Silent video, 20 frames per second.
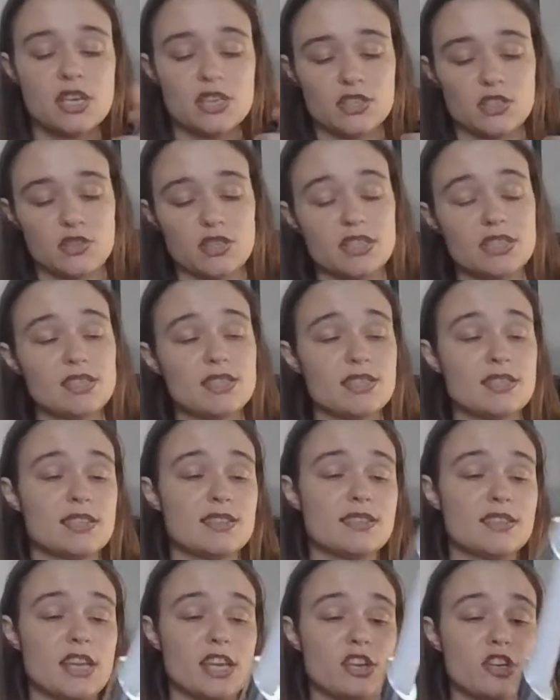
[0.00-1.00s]
So this is the
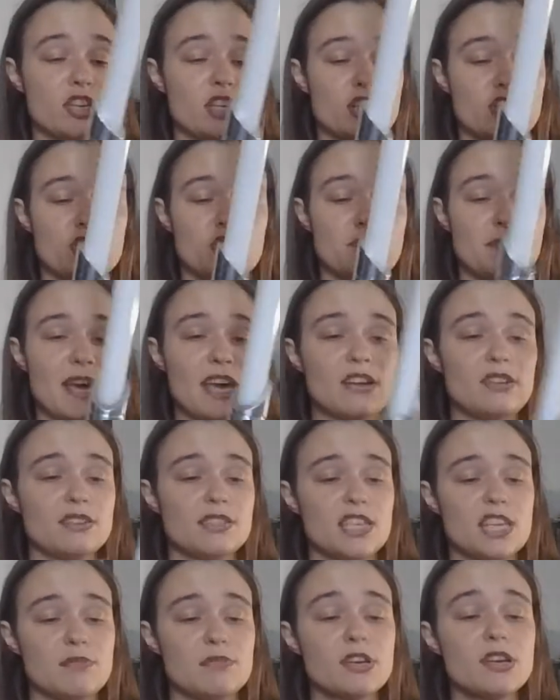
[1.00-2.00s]
standard issue Battle
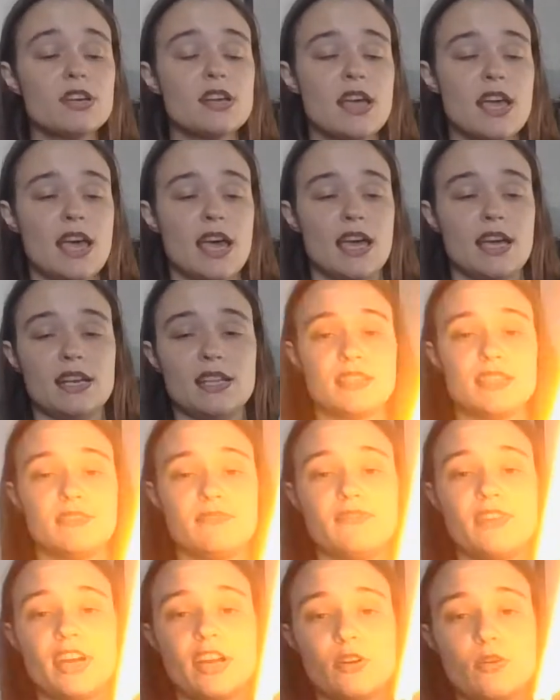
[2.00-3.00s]
Saber, and it's in
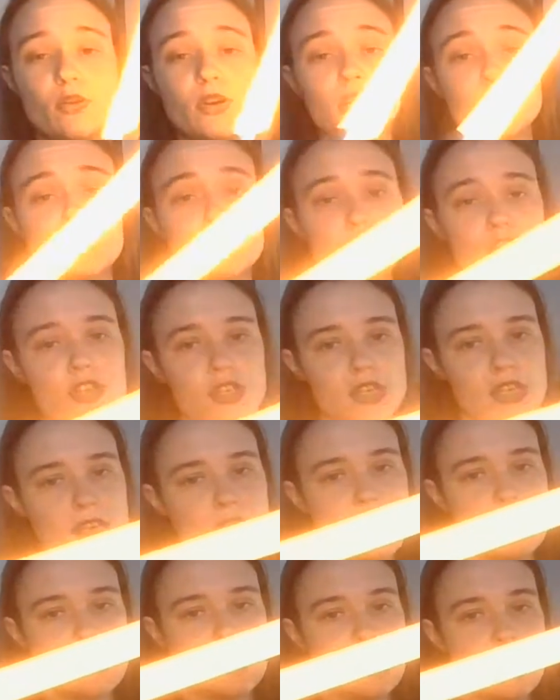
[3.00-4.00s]
fire orange.
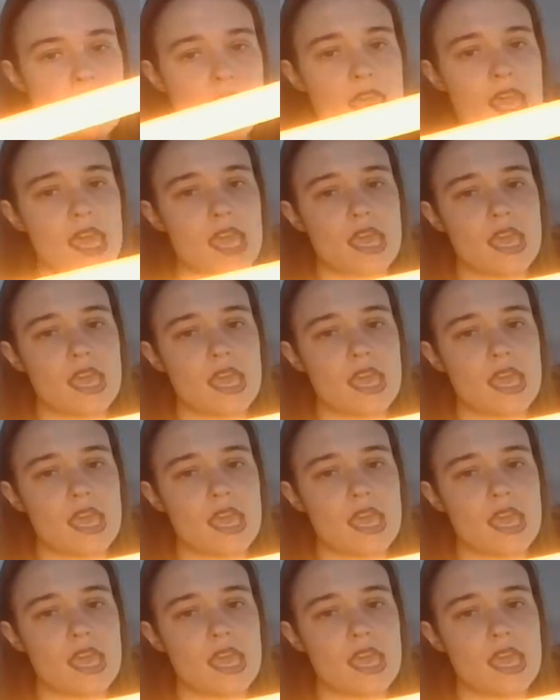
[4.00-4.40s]
Yeah.